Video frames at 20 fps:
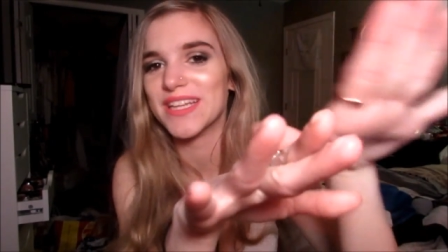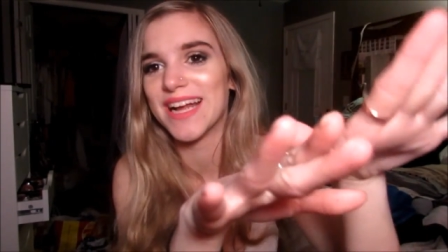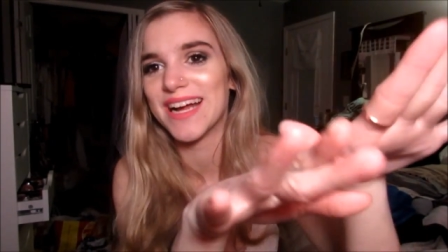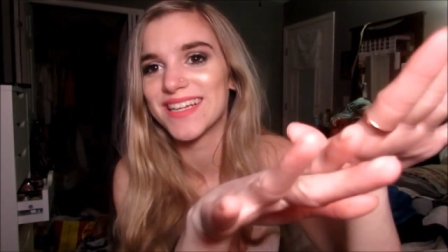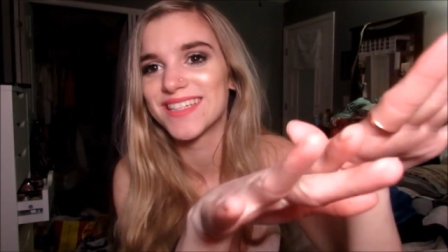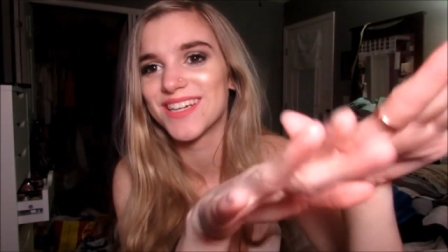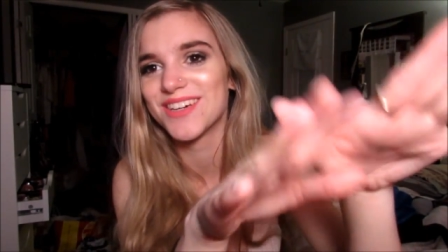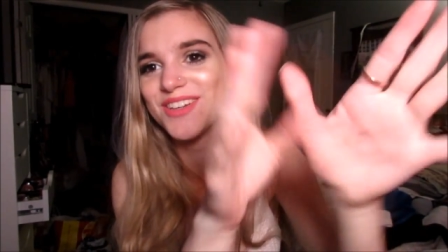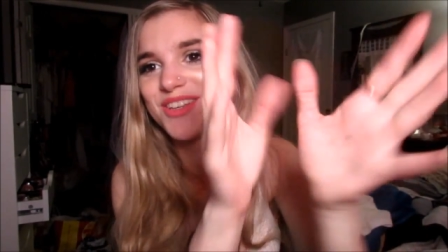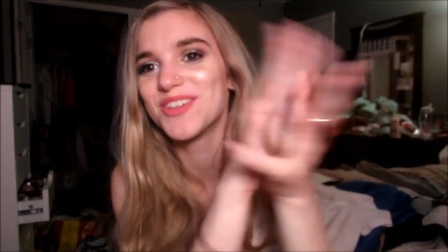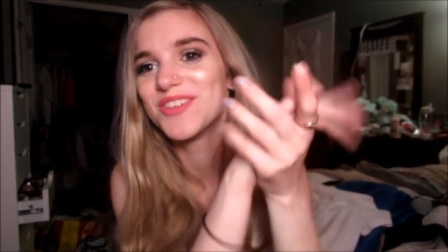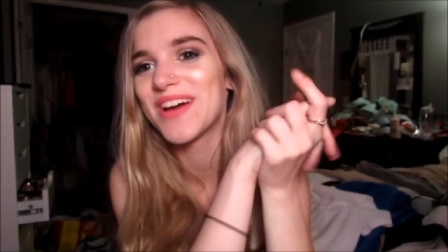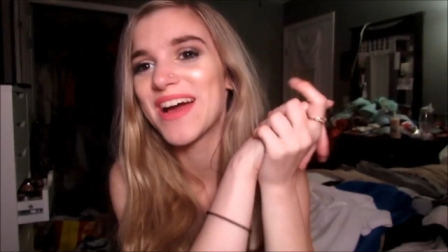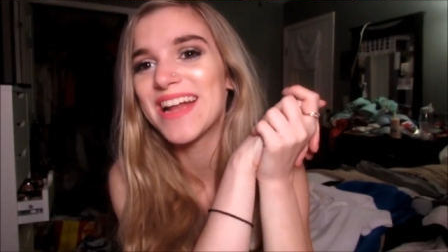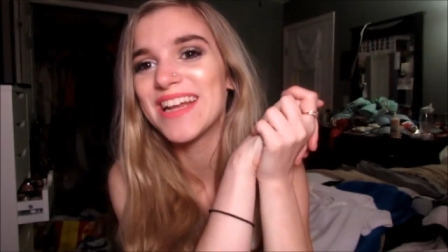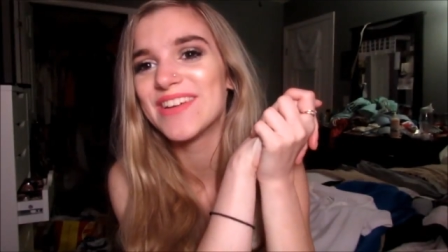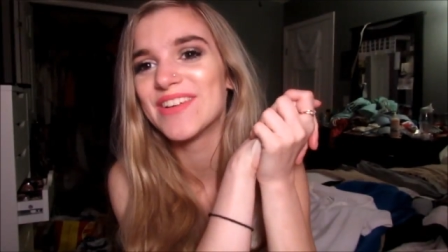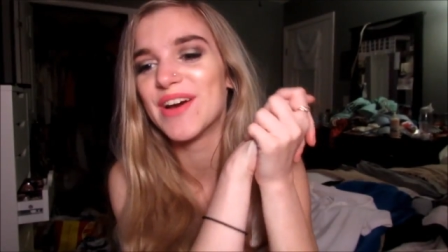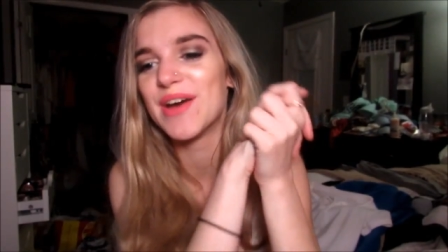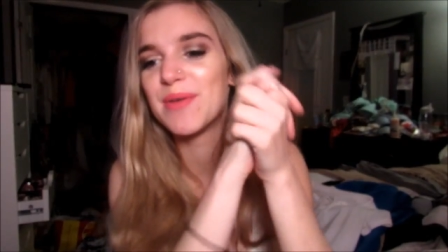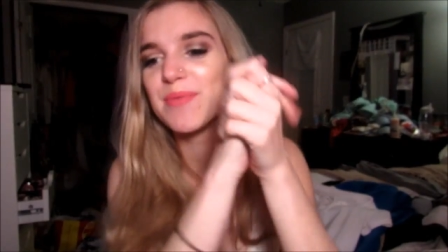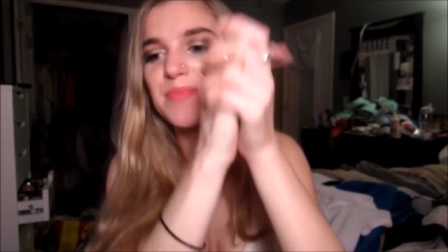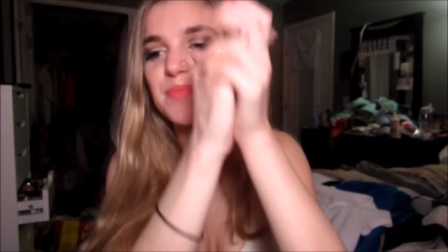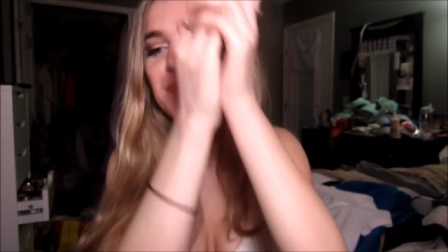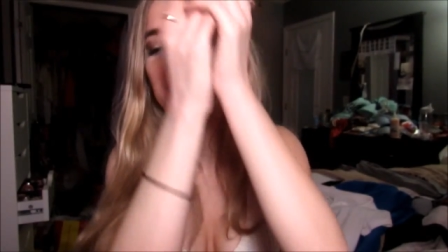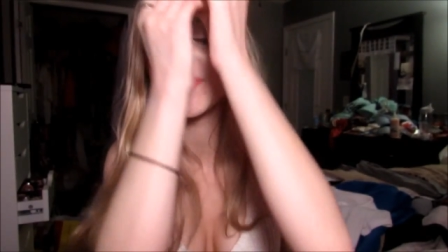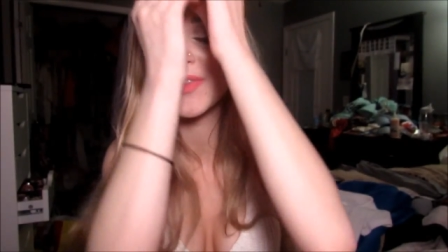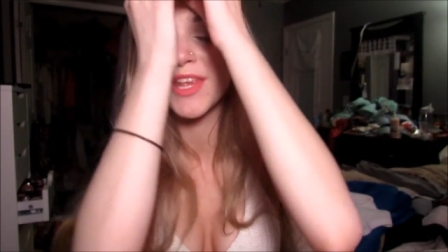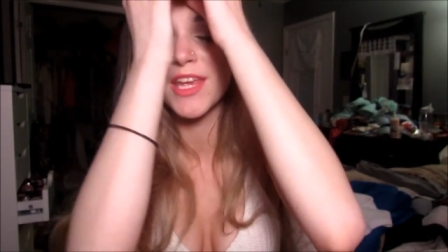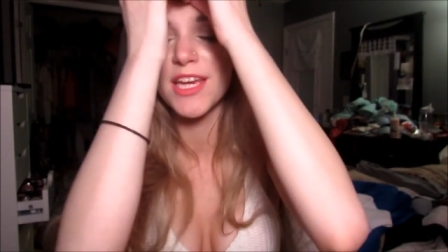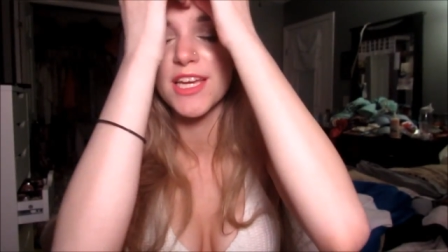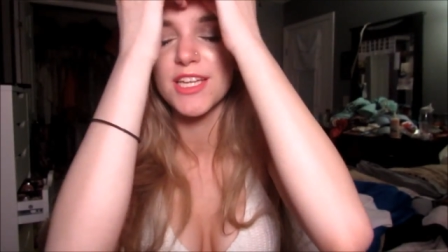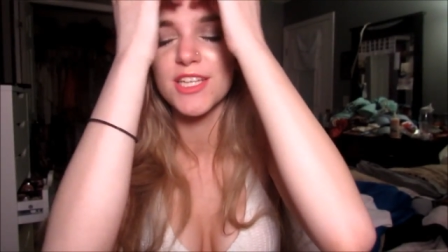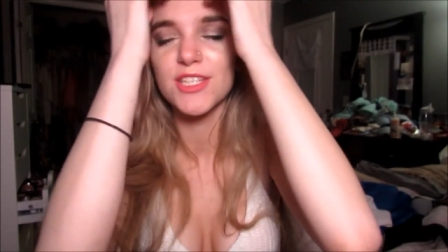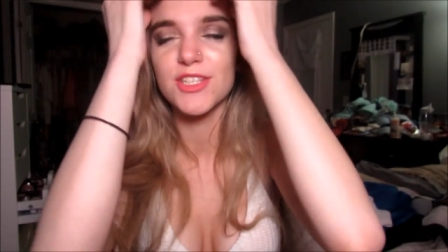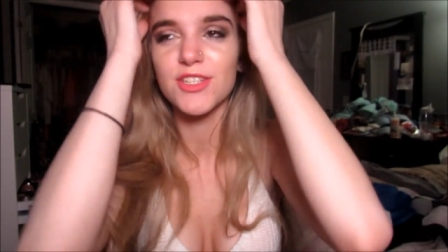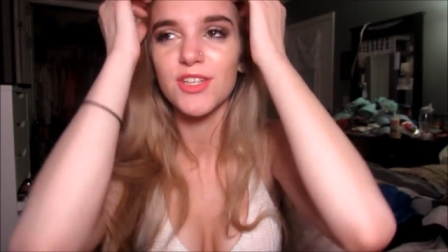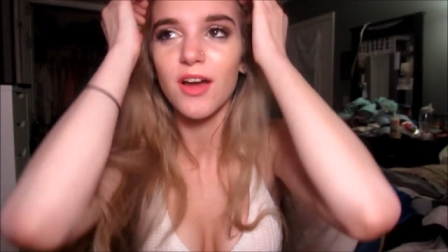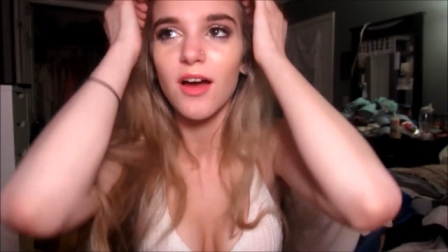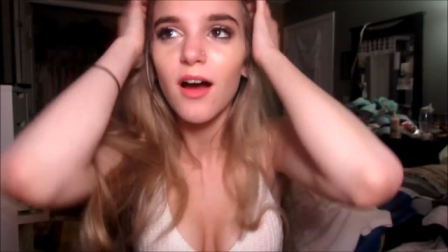not tell you. Anyway,
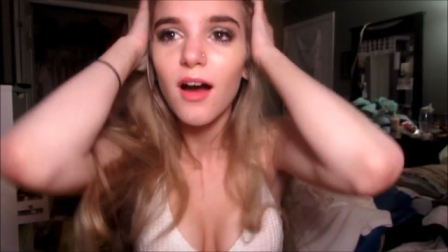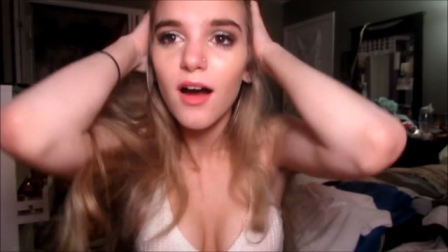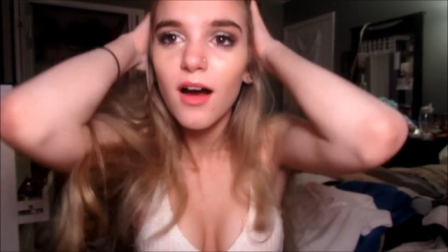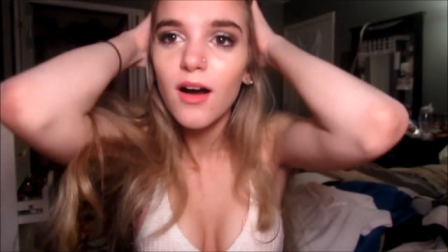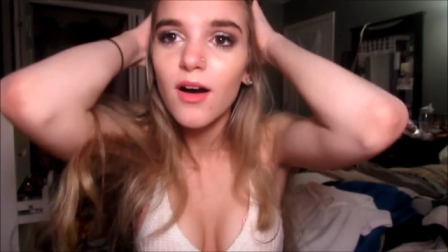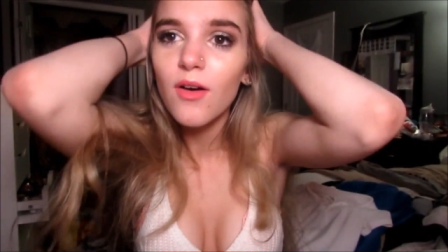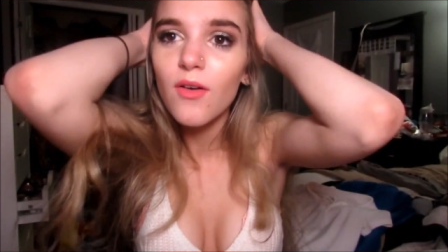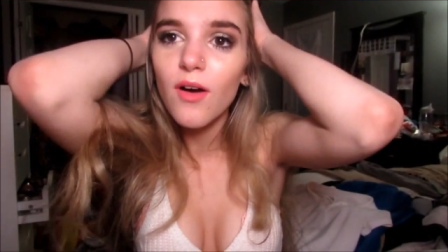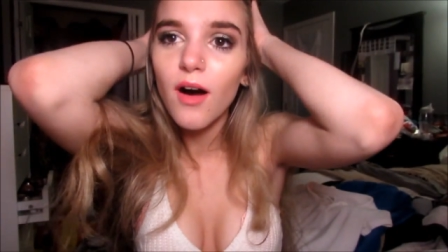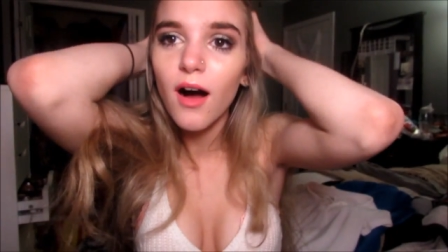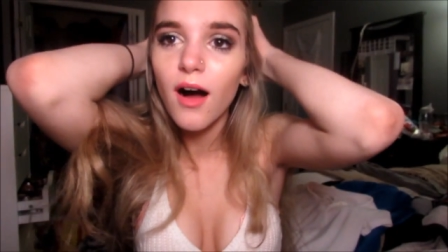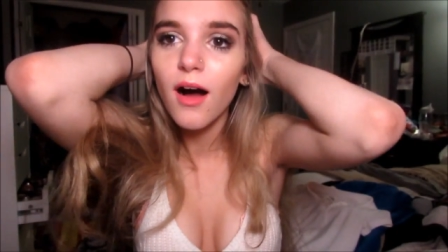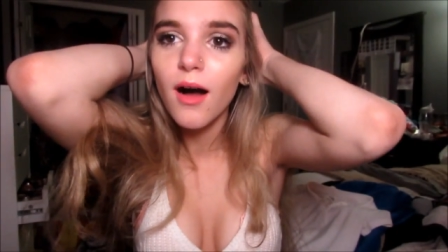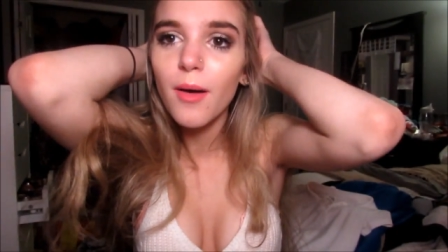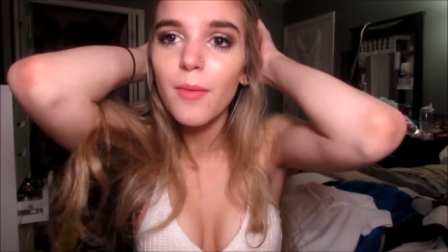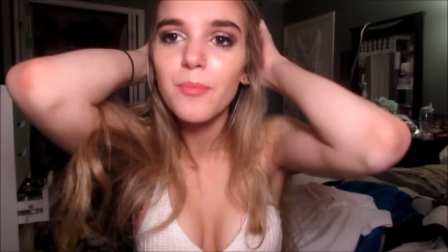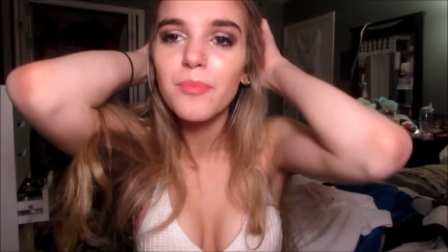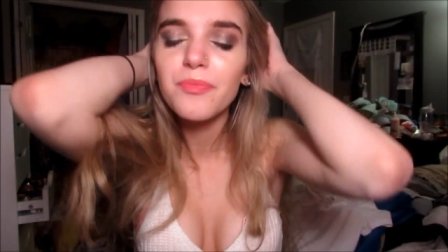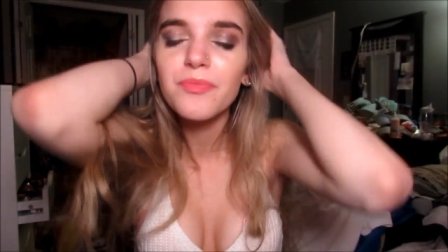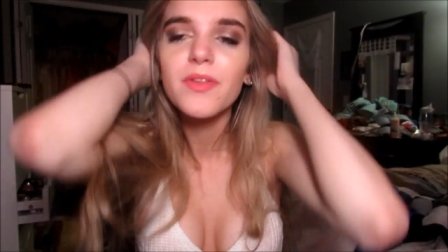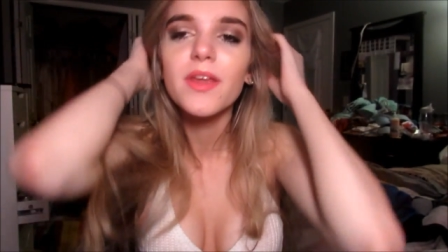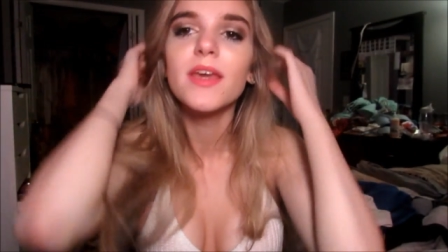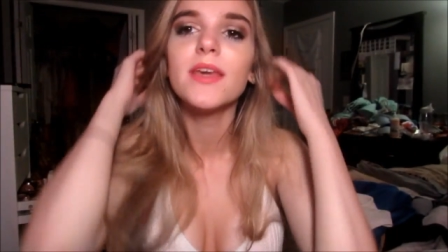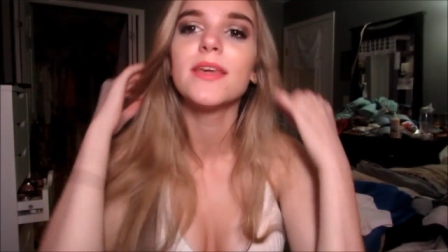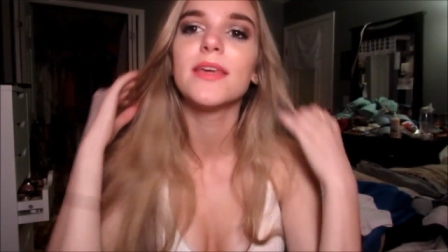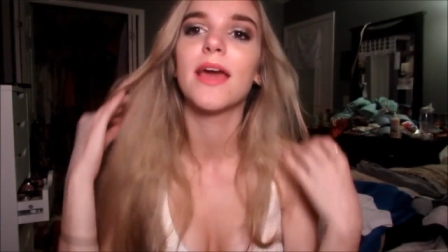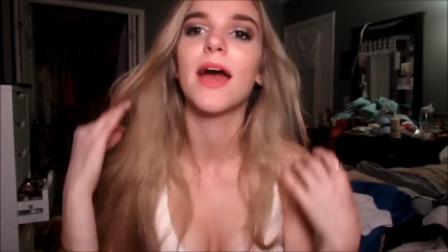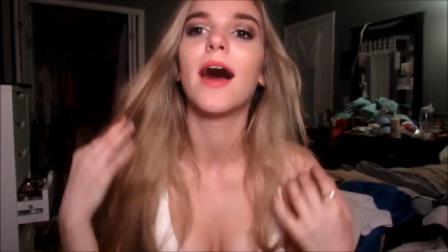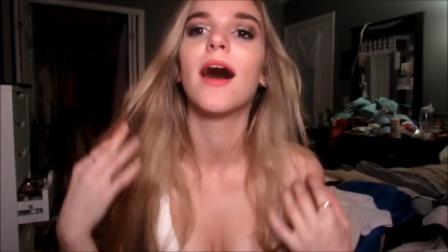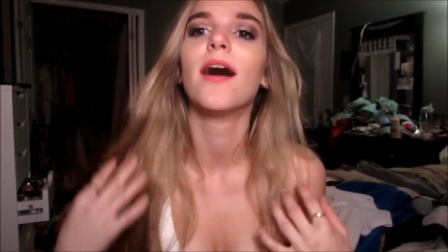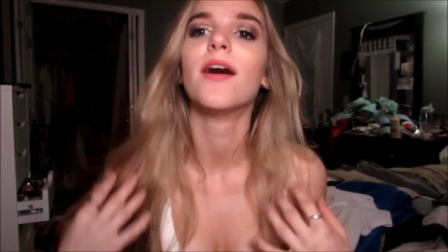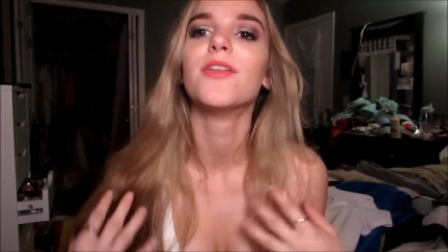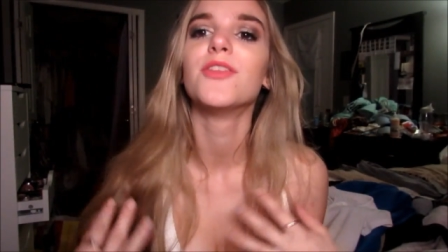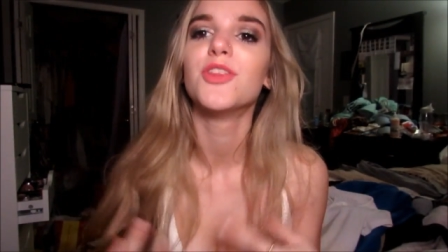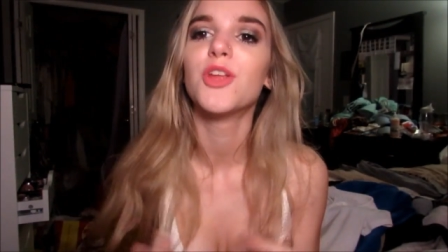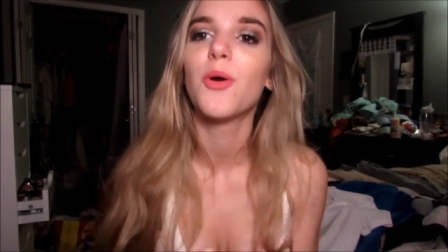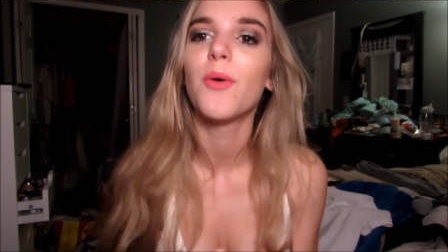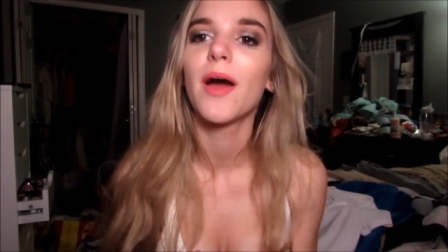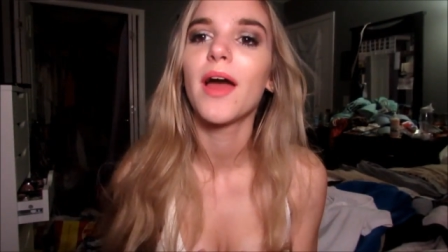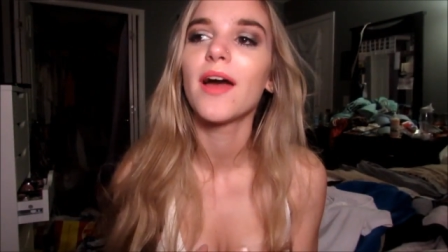so um yeah,
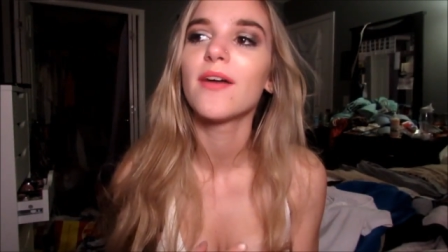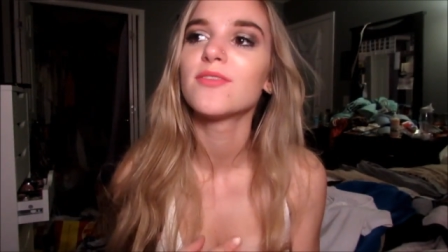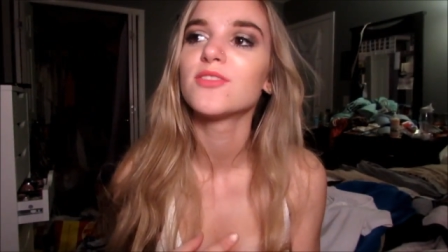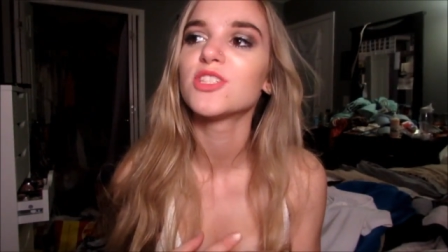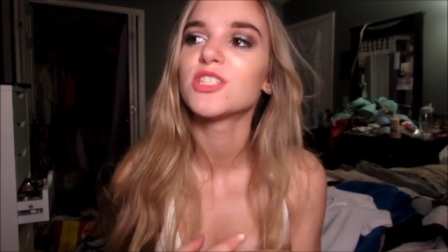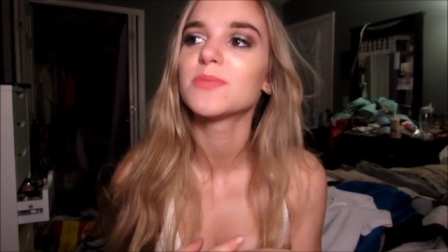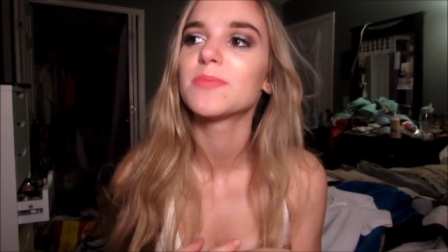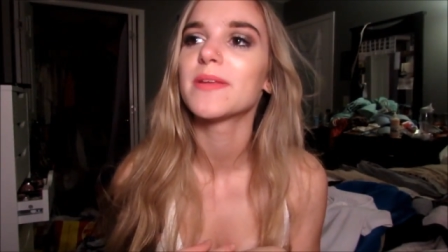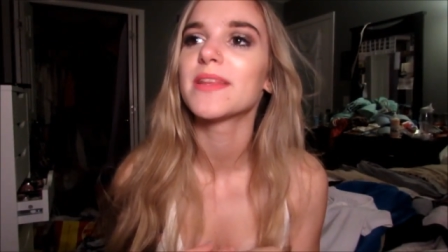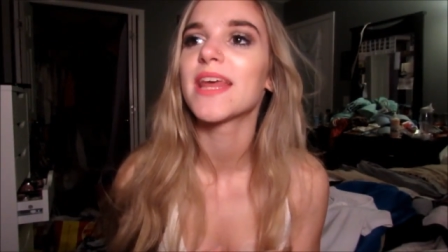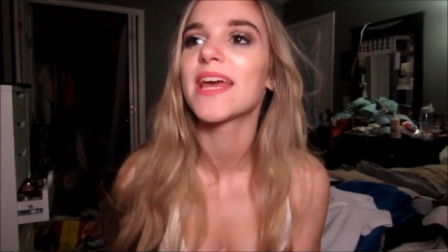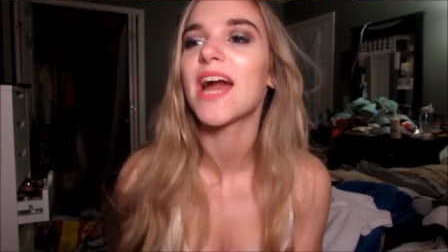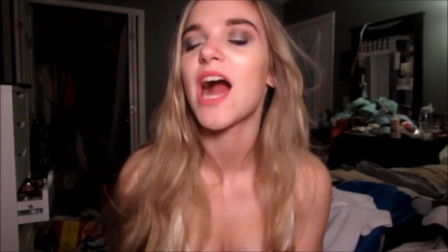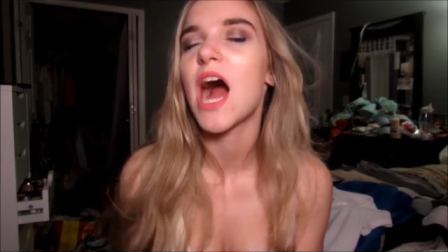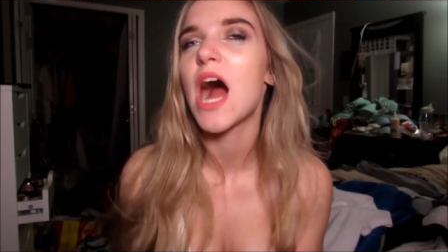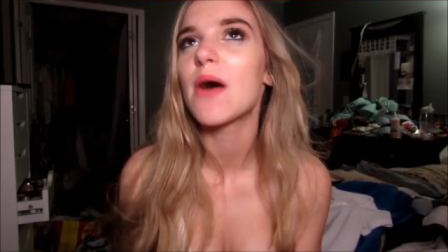no, I haven't just been like,